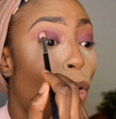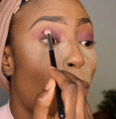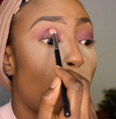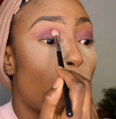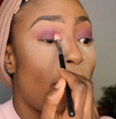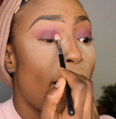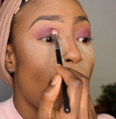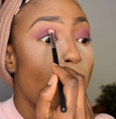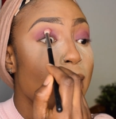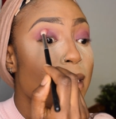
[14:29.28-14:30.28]

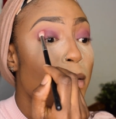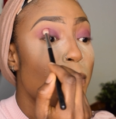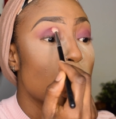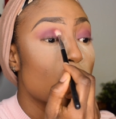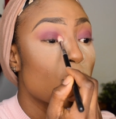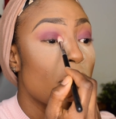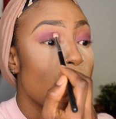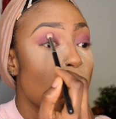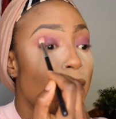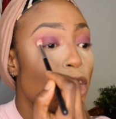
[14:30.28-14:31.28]
right in
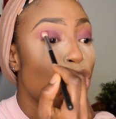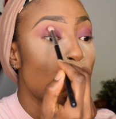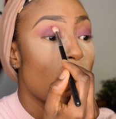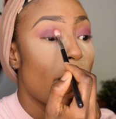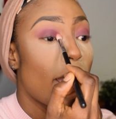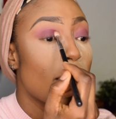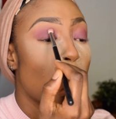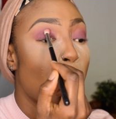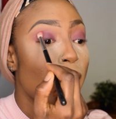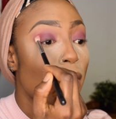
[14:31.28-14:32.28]
between the shade
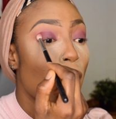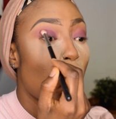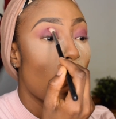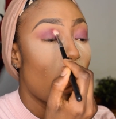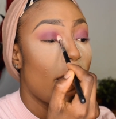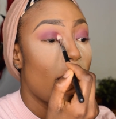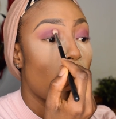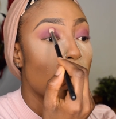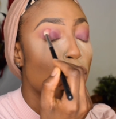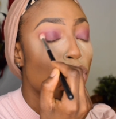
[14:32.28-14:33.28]
Pinker
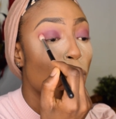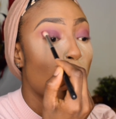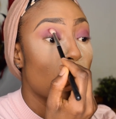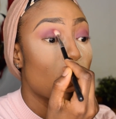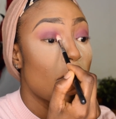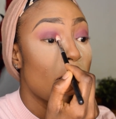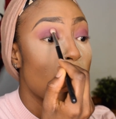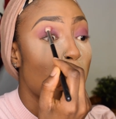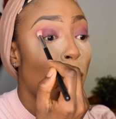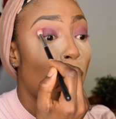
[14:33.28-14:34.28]
and
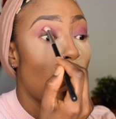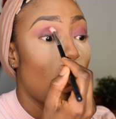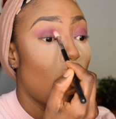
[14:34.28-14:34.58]
Supreme,